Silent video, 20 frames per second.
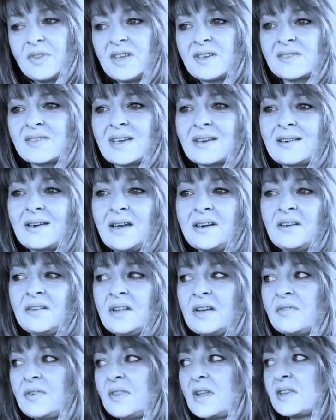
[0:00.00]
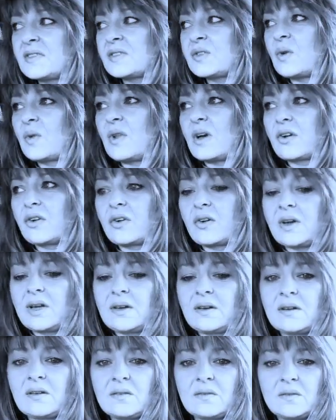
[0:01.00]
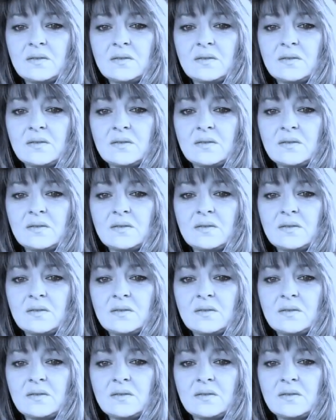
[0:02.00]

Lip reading: Things like 9/11, that's no longer in.